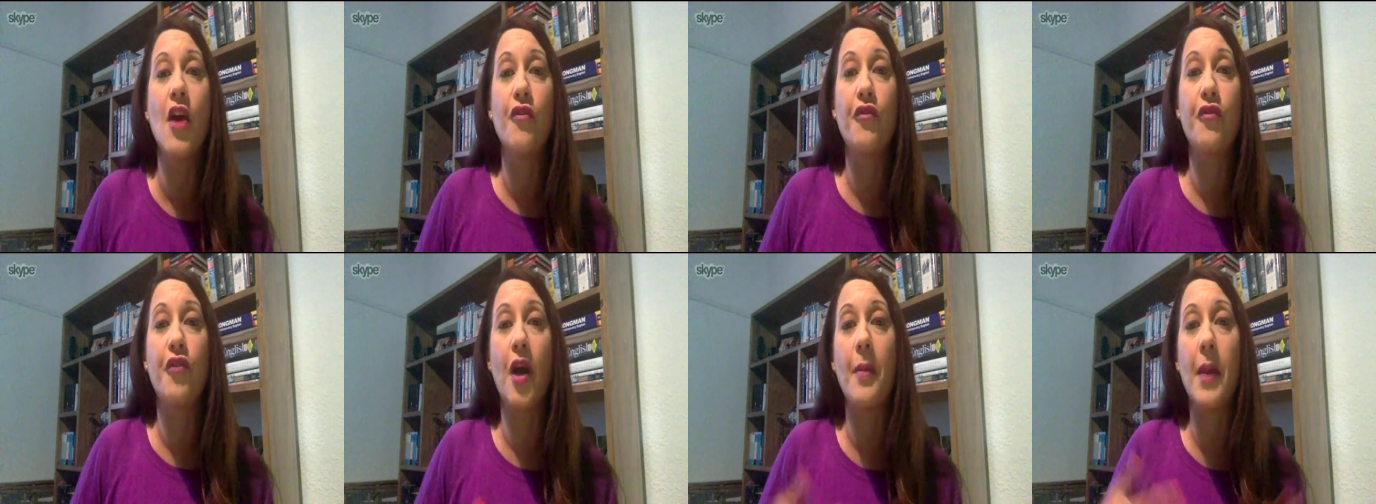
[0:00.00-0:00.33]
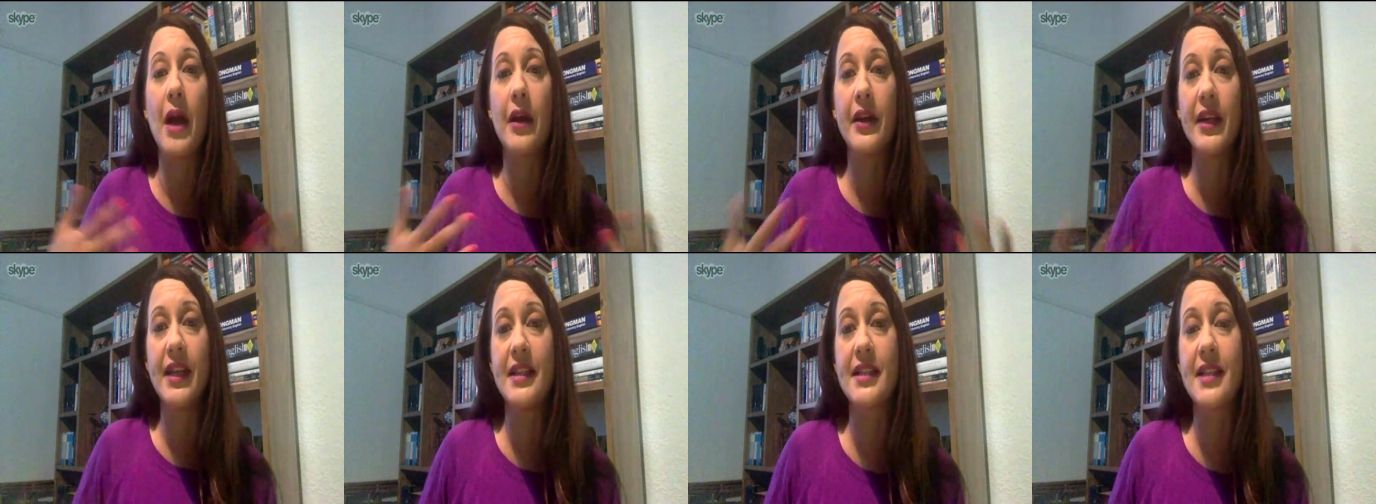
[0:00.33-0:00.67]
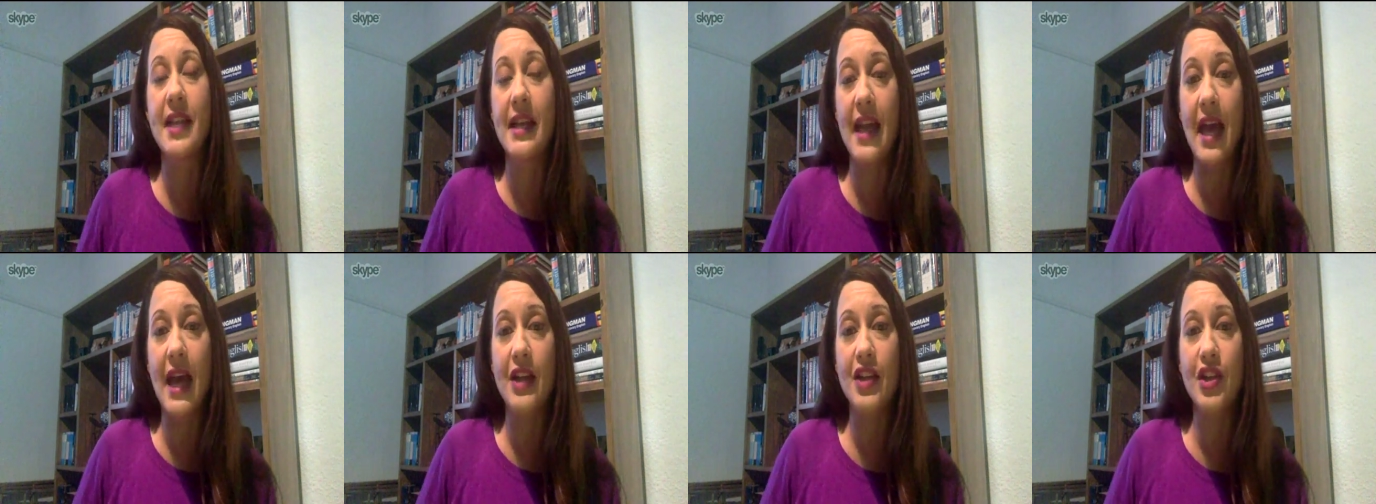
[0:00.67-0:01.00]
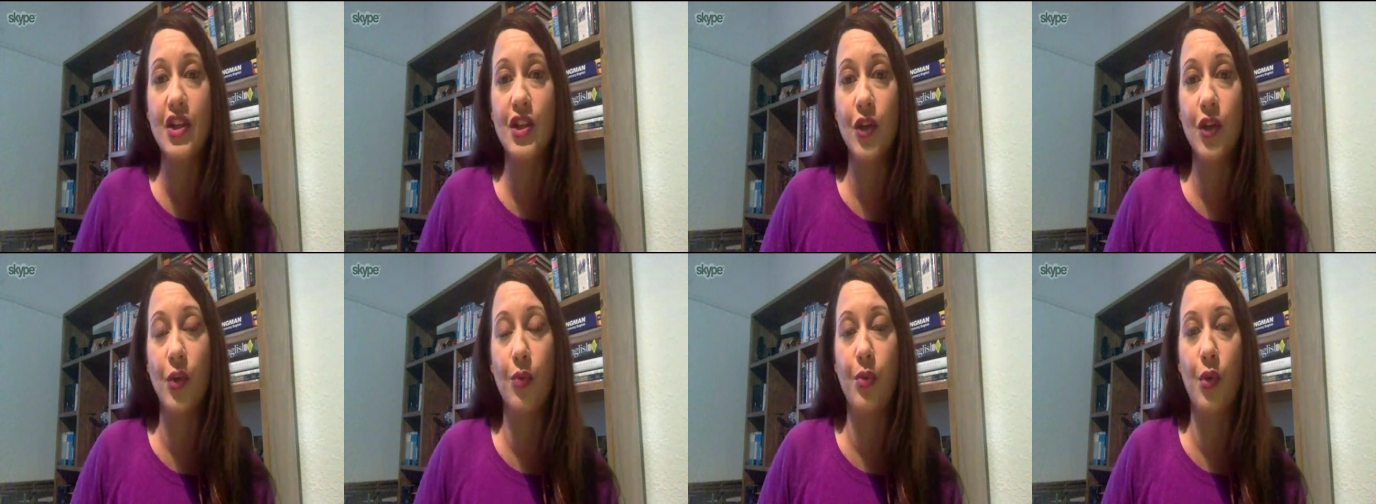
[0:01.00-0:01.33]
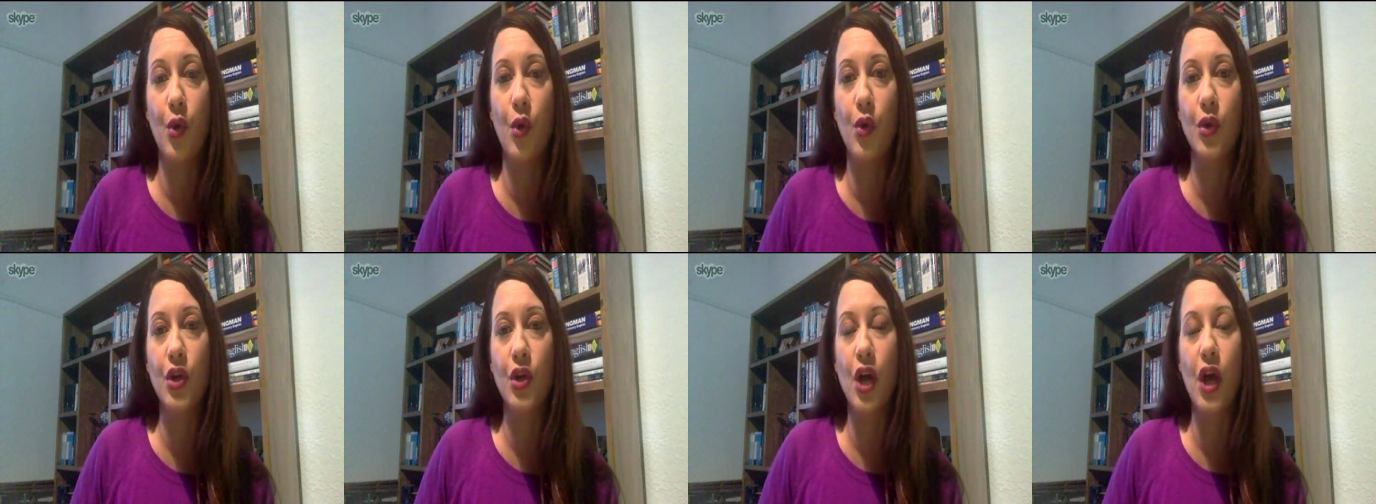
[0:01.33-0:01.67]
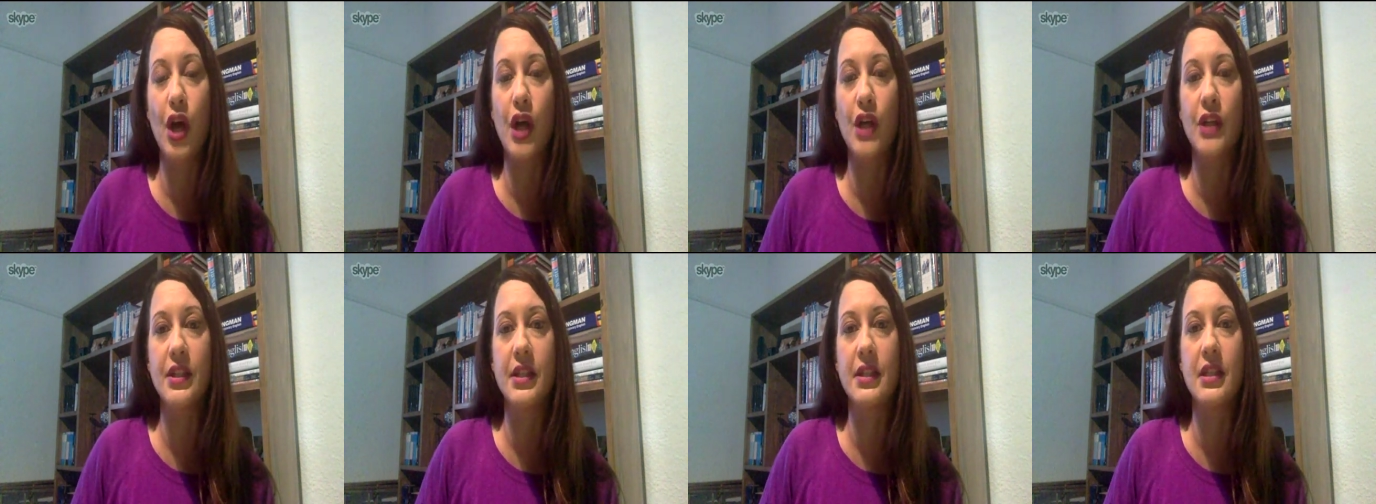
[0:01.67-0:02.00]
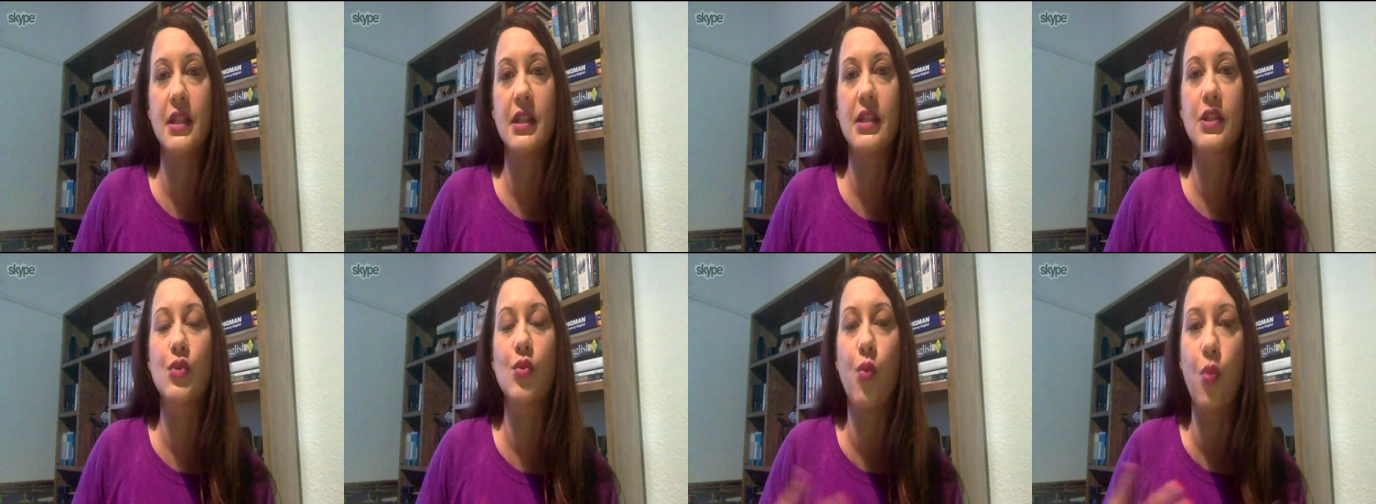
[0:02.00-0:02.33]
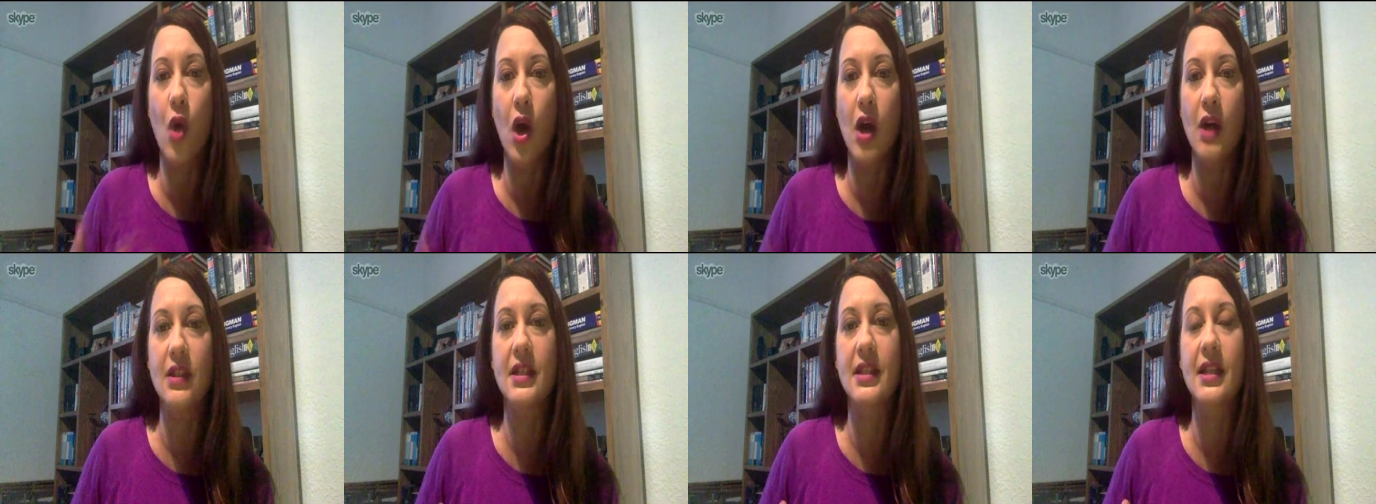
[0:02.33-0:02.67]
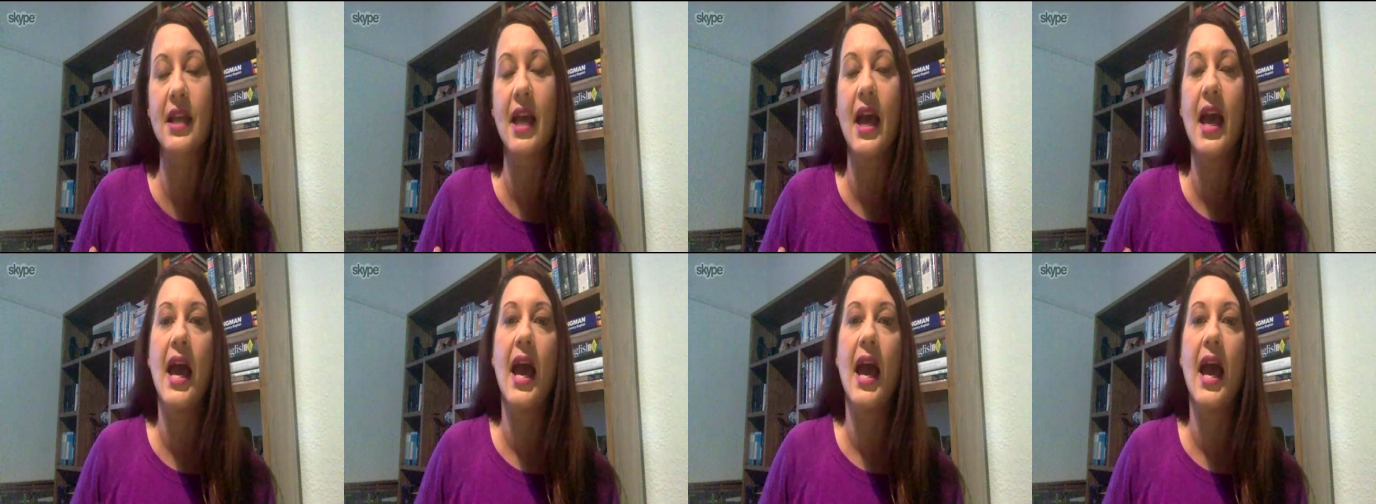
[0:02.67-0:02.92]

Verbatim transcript: from our international broadcasters what